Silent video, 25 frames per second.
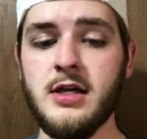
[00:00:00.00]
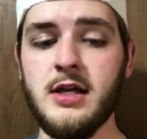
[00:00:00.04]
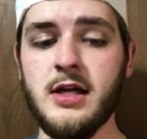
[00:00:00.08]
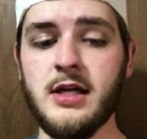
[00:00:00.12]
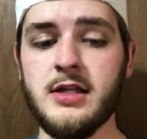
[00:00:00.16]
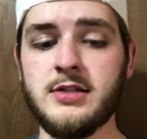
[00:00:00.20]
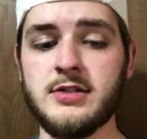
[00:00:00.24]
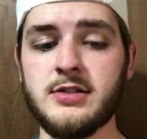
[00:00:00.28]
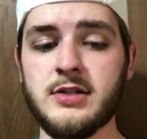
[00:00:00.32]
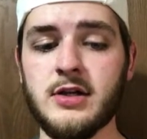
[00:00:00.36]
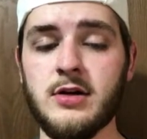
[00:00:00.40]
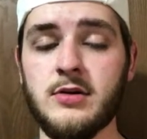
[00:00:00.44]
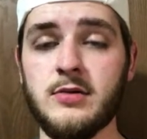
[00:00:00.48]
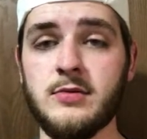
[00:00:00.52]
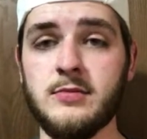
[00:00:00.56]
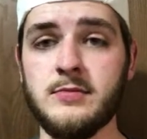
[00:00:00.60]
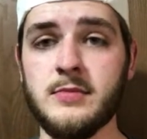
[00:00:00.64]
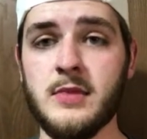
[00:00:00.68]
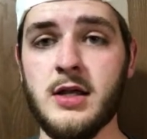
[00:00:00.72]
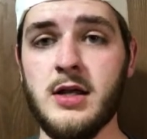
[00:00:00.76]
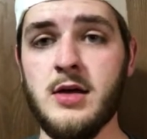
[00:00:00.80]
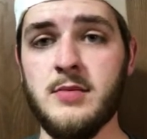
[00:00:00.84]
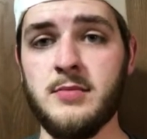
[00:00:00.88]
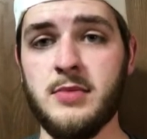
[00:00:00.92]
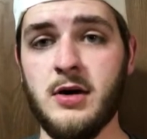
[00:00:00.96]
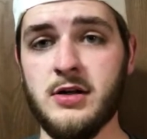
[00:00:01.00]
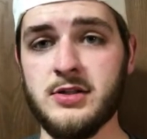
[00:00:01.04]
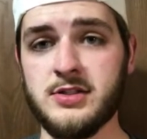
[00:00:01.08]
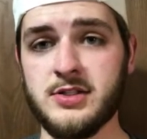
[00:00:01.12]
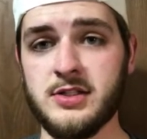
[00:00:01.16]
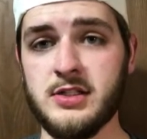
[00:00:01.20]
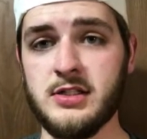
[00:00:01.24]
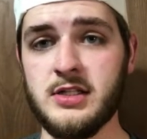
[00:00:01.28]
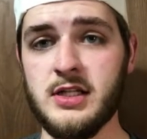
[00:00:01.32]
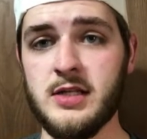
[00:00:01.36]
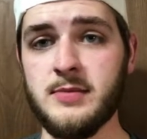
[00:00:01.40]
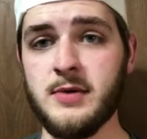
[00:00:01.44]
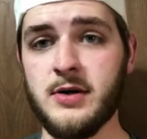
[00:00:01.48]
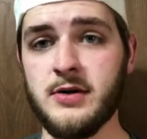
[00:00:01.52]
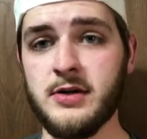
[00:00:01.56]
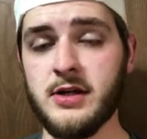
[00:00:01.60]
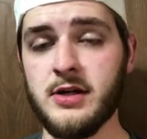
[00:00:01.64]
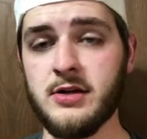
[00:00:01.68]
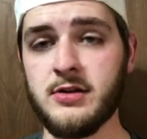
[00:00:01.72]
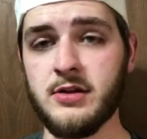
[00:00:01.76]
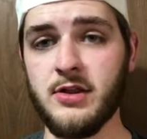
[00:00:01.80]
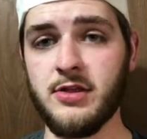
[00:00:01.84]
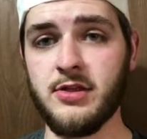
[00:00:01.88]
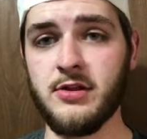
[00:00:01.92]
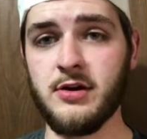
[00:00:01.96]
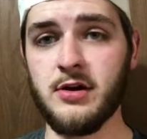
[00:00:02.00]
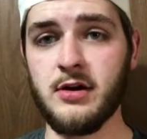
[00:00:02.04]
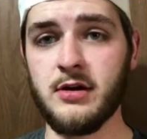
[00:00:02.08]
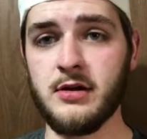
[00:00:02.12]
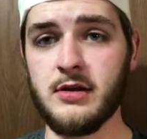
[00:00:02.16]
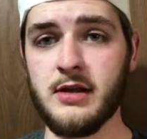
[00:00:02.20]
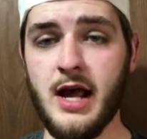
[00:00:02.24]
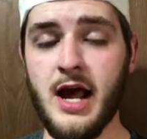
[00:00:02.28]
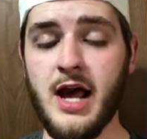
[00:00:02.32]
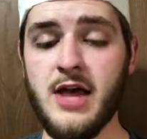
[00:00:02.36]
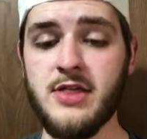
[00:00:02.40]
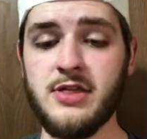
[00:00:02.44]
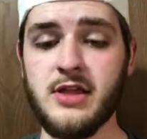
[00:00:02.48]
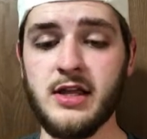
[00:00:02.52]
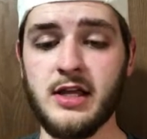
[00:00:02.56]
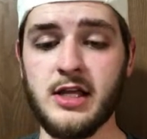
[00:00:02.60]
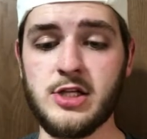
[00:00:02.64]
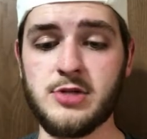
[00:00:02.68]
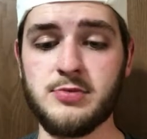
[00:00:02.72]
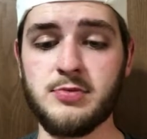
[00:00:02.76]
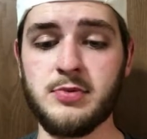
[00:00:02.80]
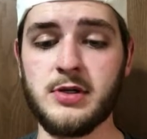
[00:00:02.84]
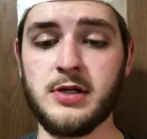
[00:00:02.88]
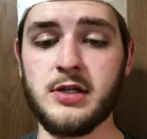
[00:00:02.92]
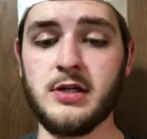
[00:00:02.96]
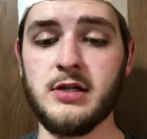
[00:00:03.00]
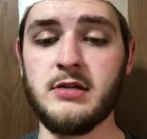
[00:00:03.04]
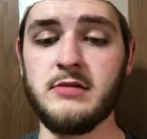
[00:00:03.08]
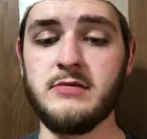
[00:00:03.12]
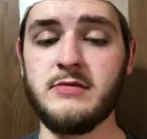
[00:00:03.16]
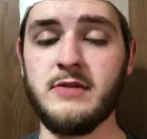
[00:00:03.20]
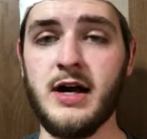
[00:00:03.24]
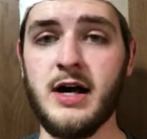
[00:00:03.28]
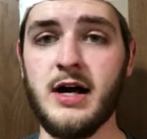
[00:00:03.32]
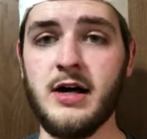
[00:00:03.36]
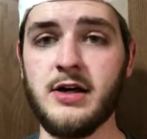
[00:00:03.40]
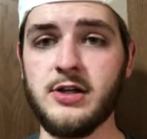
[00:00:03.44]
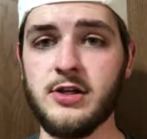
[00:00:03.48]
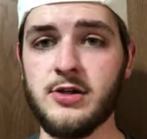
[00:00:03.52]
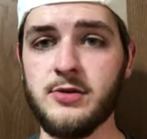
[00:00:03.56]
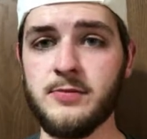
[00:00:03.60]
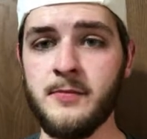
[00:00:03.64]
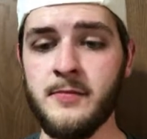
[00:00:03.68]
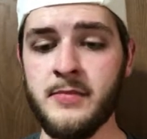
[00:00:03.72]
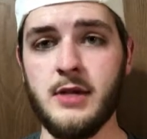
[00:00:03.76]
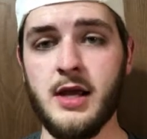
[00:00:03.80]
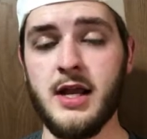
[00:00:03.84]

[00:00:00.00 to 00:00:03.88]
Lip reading: And so Paulson Adebo here in the third, I think is pretty good value.